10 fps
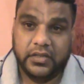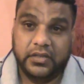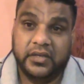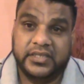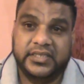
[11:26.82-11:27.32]

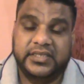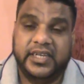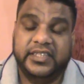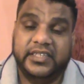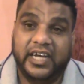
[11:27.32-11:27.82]
You
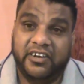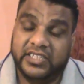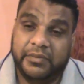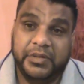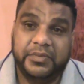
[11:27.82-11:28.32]
understand? A lot
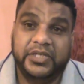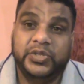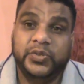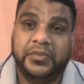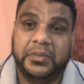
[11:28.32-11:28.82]
of people is
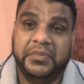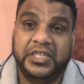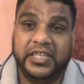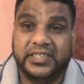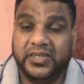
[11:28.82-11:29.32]
human being.
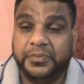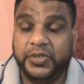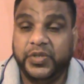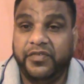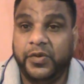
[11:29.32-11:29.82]
It's up to
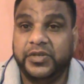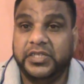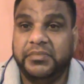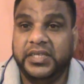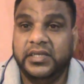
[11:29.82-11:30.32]
you if you want to
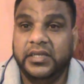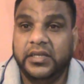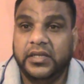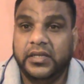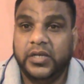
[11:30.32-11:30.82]
be
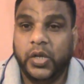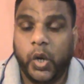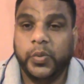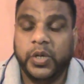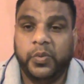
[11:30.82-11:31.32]

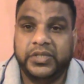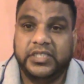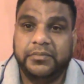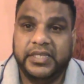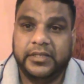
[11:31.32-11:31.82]
how you want
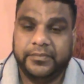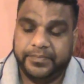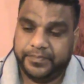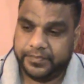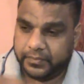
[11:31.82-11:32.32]
to be.
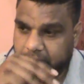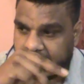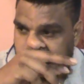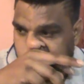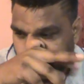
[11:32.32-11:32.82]

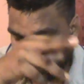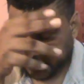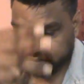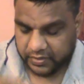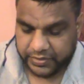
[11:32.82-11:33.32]

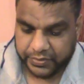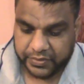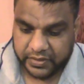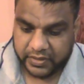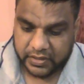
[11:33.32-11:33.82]

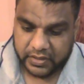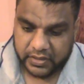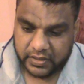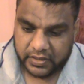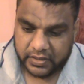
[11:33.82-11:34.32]
So
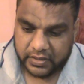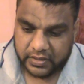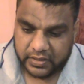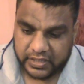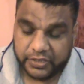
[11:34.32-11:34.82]

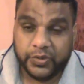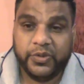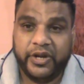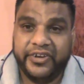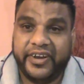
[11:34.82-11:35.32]
you're doing
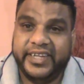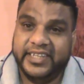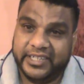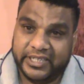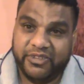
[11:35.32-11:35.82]
all the right
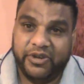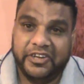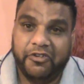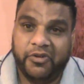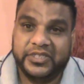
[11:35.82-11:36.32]
thing and then all the
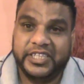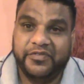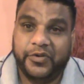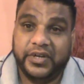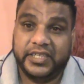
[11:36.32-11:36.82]
wrong thing
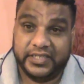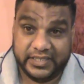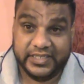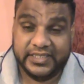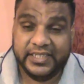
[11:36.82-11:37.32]
falling.
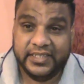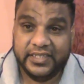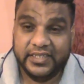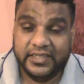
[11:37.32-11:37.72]
You see?